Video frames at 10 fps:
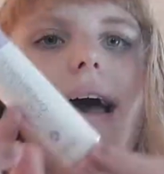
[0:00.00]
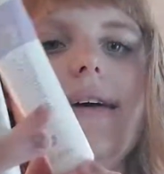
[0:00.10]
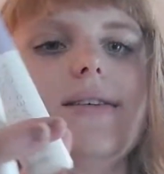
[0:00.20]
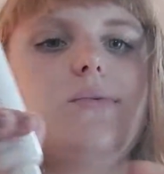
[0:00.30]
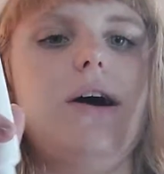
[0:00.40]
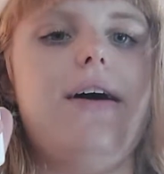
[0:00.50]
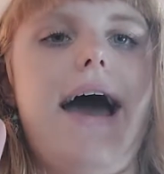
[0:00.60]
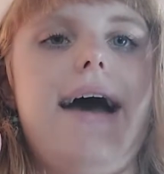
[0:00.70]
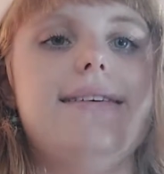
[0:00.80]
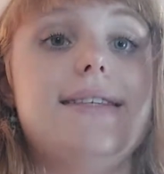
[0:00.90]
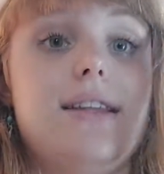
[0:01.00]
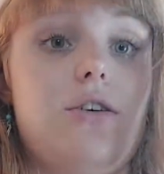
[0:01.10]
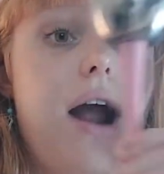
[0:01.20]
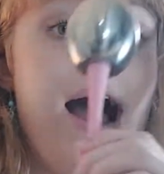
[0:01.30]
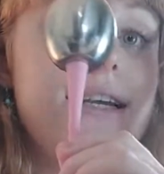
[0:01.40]
as well as
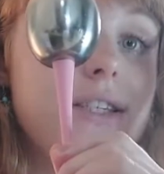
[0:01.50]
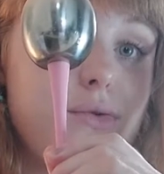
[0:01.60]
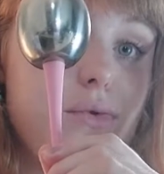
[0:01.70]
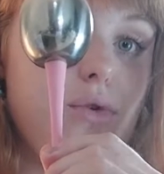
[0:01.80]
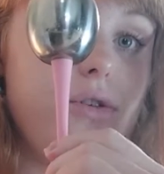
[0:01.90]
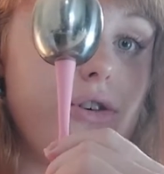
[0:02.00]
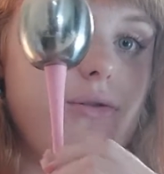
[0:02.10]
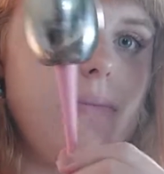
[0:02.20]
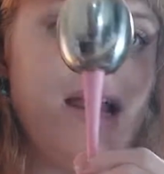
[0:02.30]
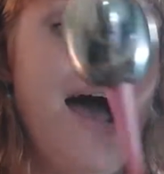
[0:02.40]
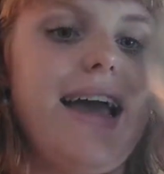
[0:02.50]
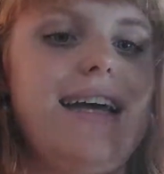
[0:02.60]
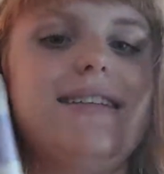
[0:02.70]
their ice roller to apply it.